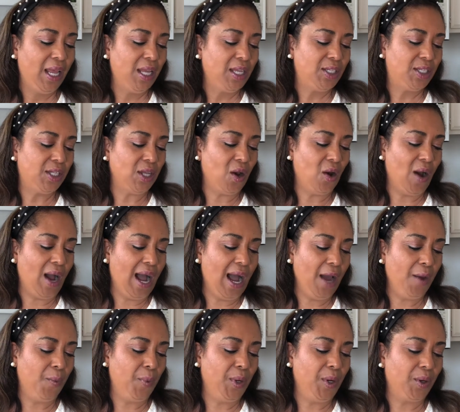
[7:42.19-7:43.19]
So
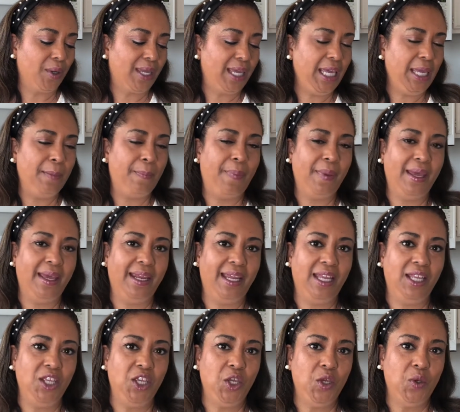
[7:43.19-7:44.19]
I will keep it
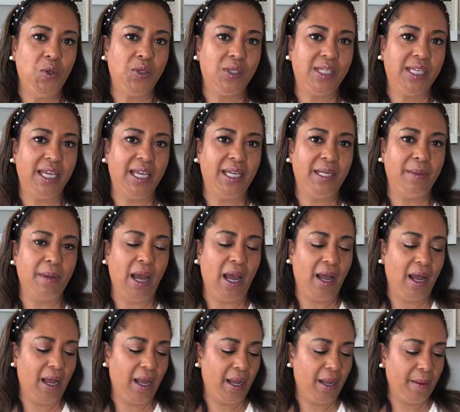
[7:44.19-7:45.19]
and use it,
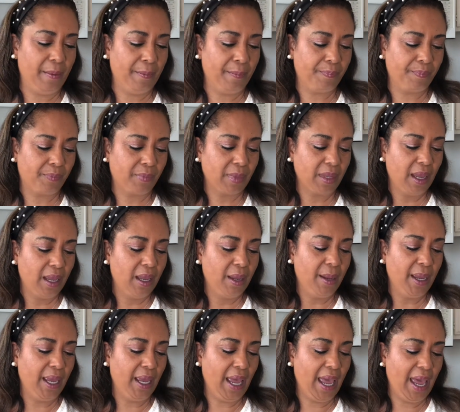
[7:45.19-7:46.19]
and
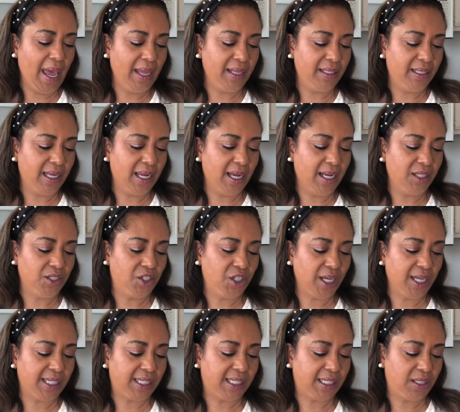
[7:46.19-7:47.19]

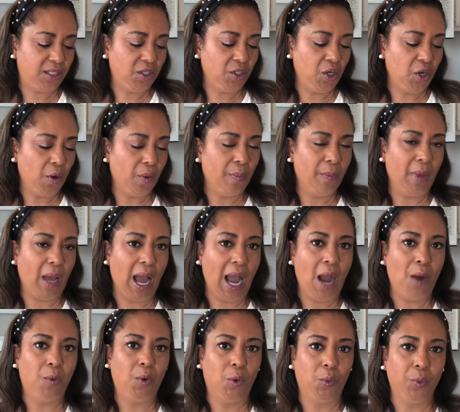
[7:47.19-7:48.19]
just, you know,
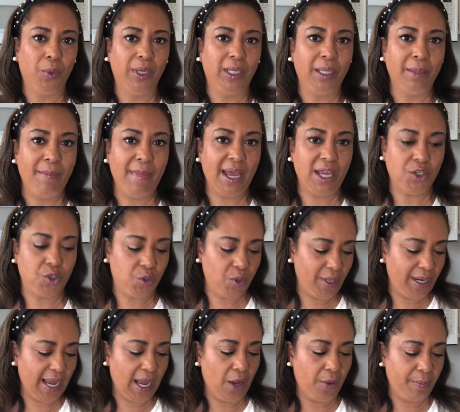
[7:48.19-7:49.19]
I will really measure
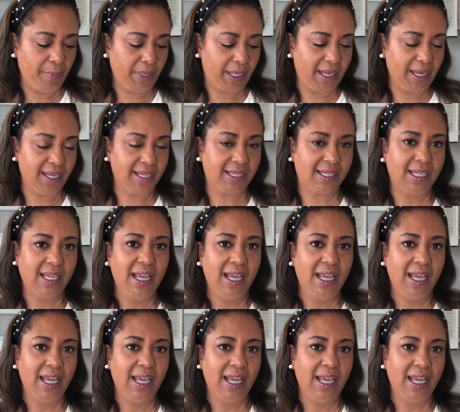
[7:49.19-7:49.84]
it out, because